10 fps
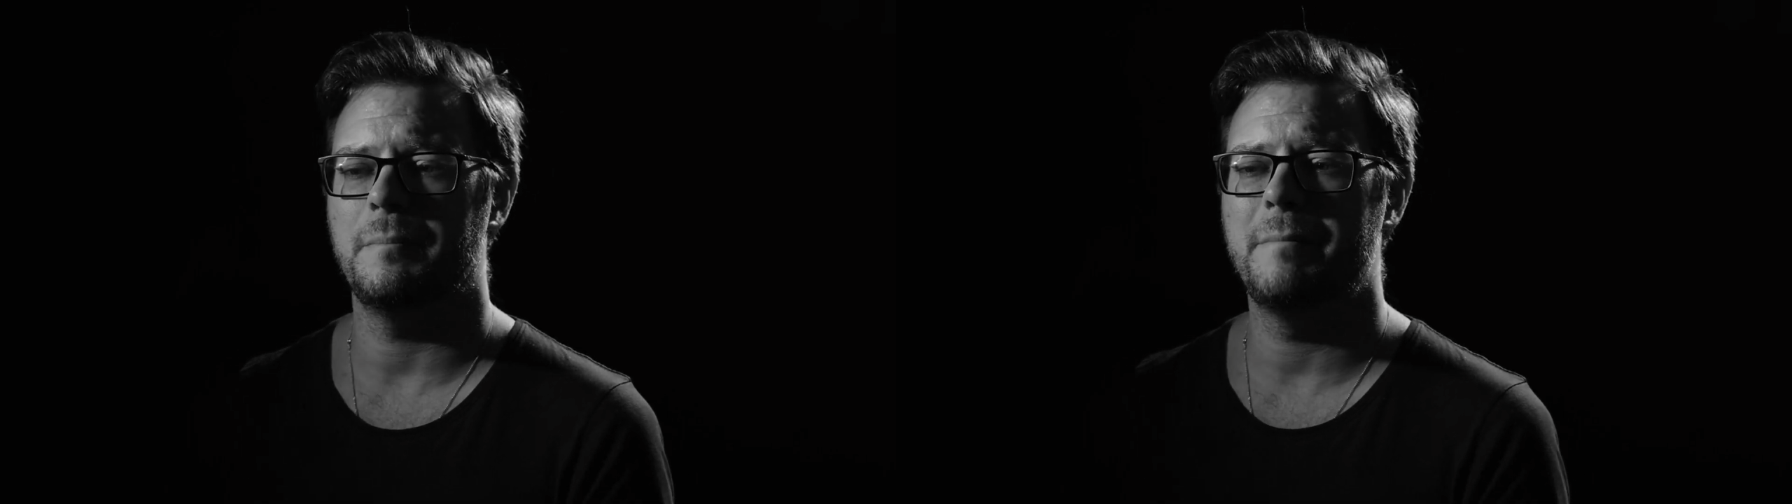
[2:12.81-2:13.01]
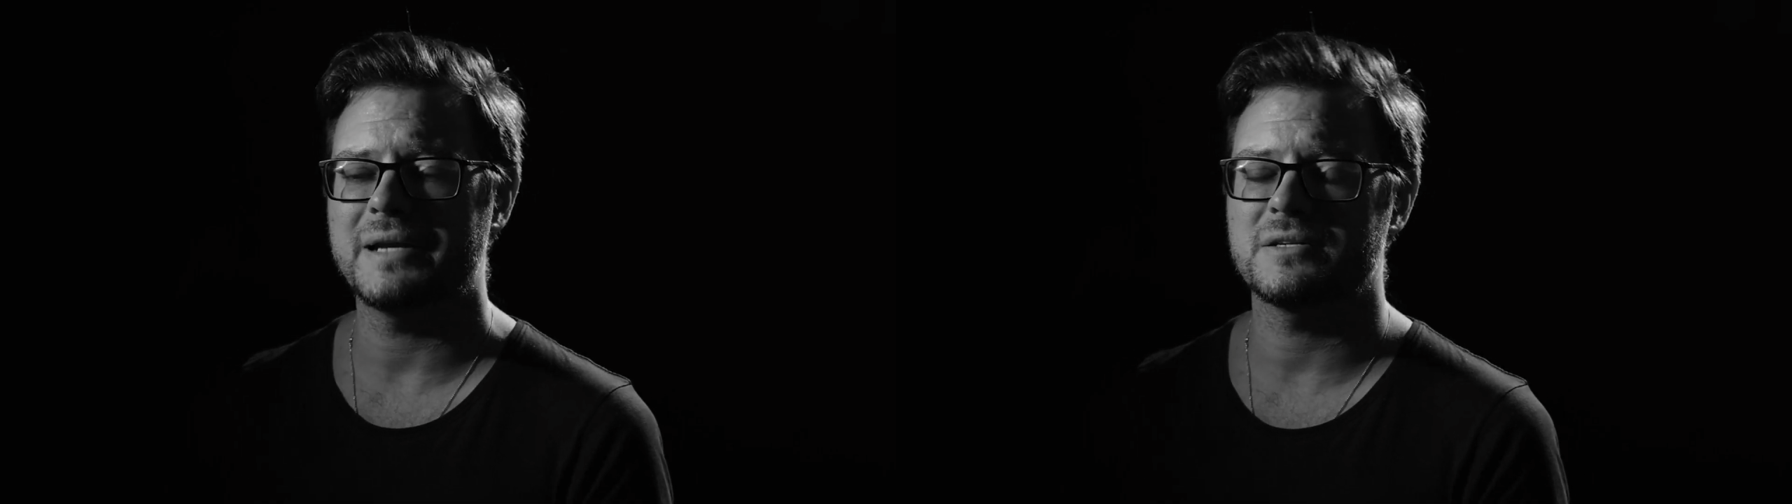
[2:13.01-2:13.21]

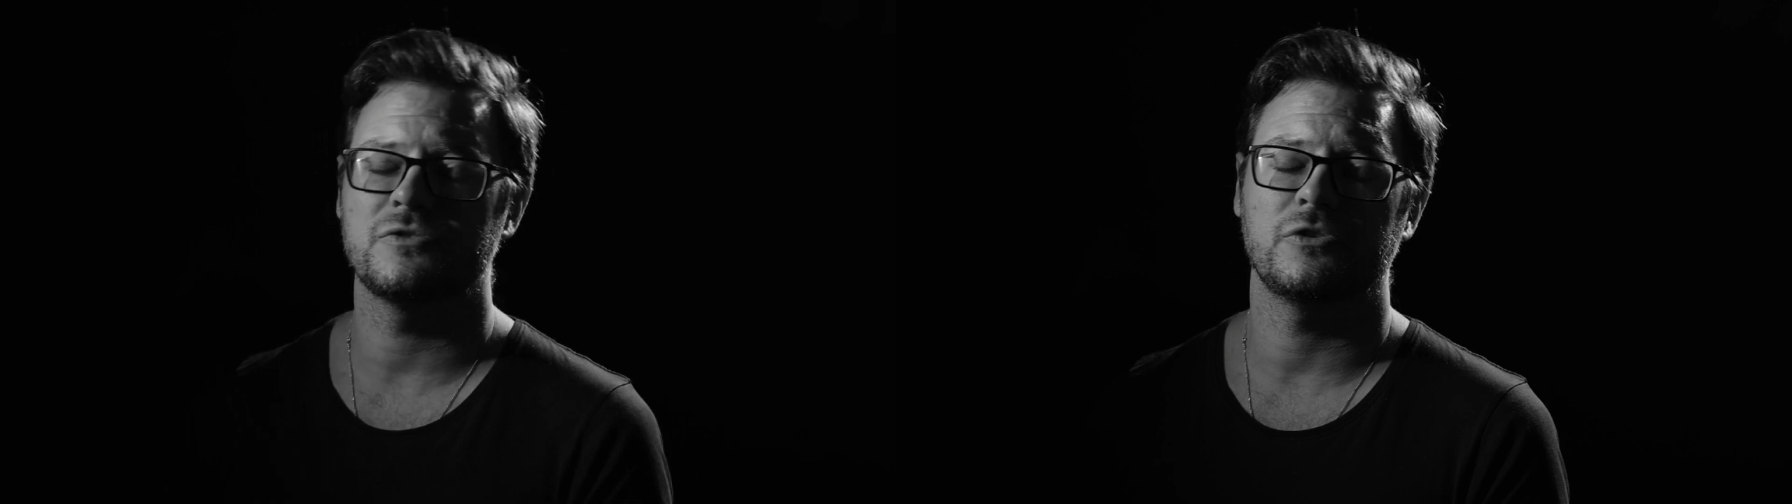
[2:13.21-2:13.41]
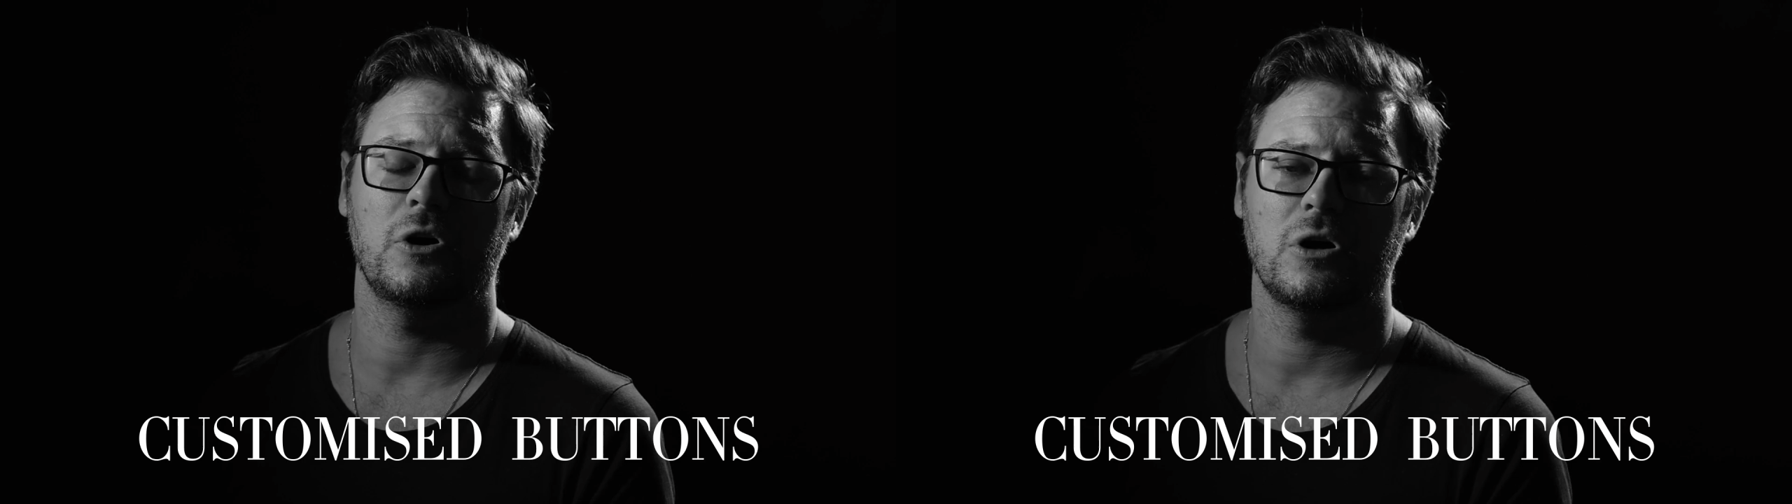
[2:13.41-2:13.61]
buttons
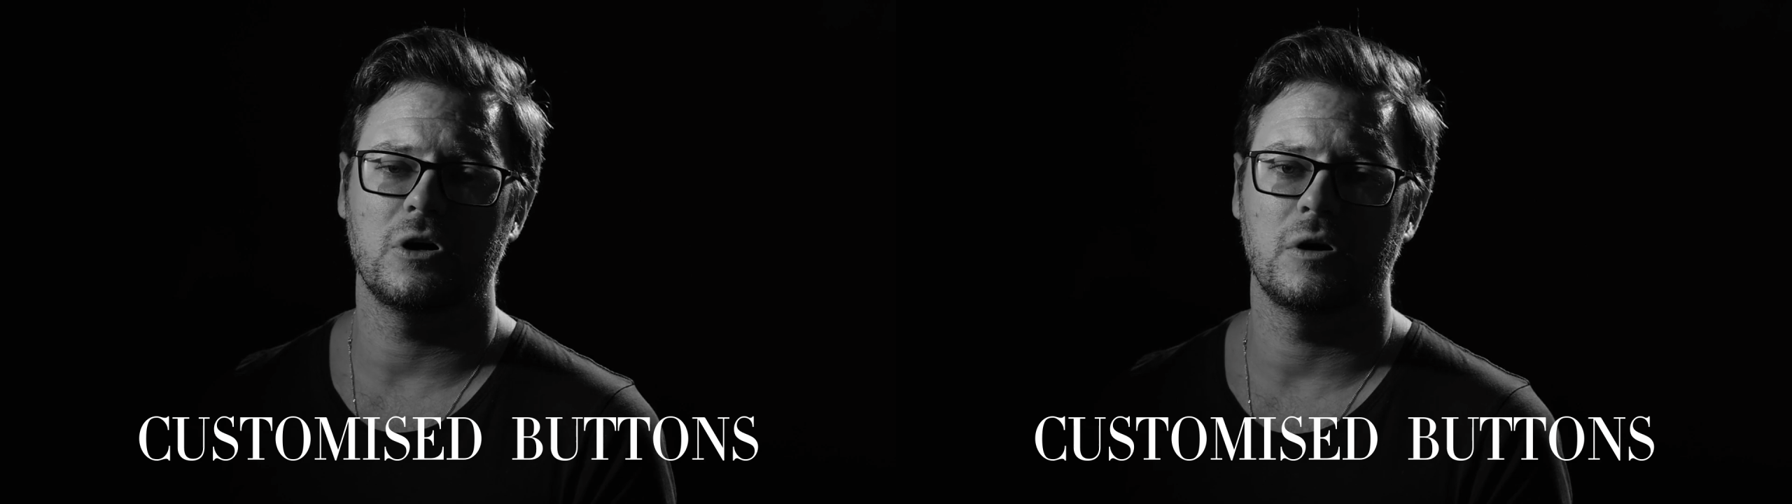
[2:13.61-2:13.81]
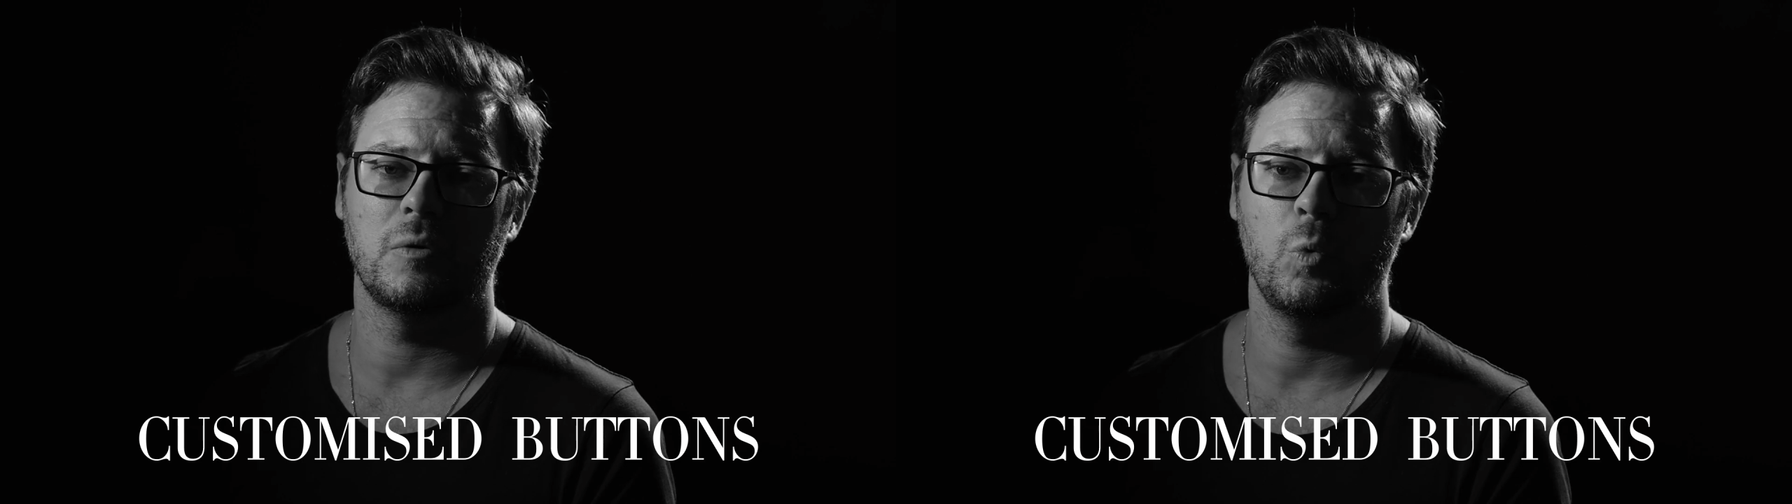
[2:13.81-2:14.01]
are